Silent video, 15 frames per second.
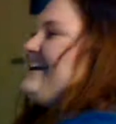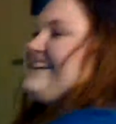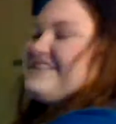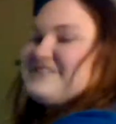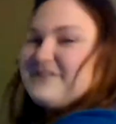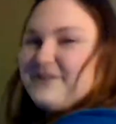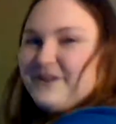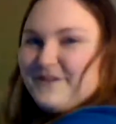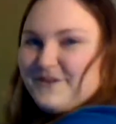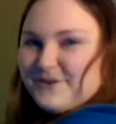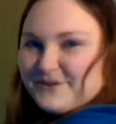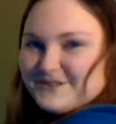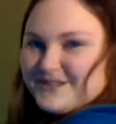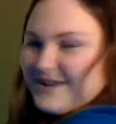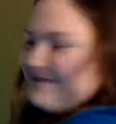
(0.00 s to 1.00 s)
So if you
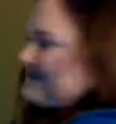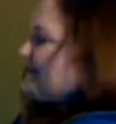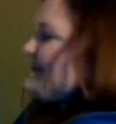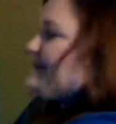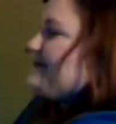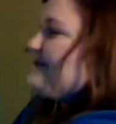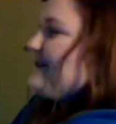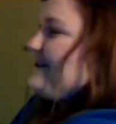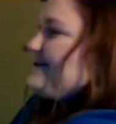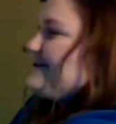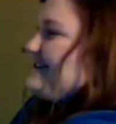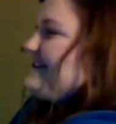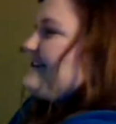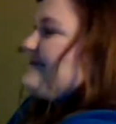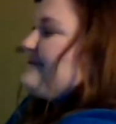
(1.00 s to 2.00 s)
were solving this
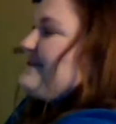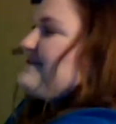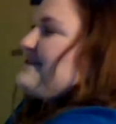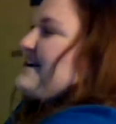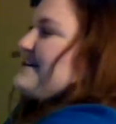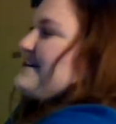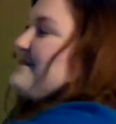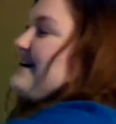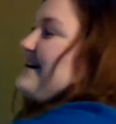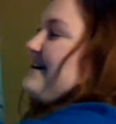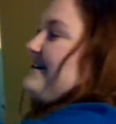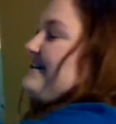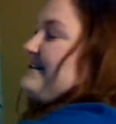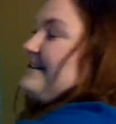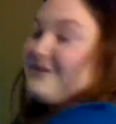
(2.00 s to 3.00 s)
equation, we've talked
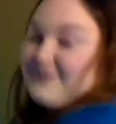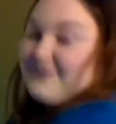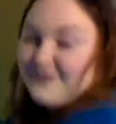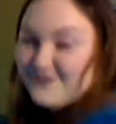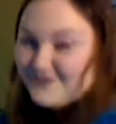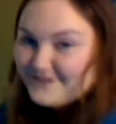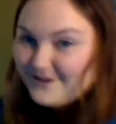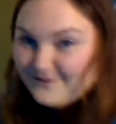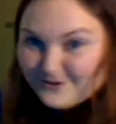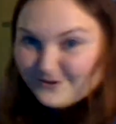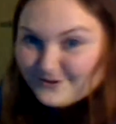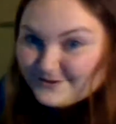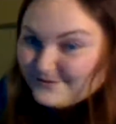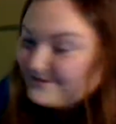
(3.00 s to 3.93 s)
about in order to solve, you could do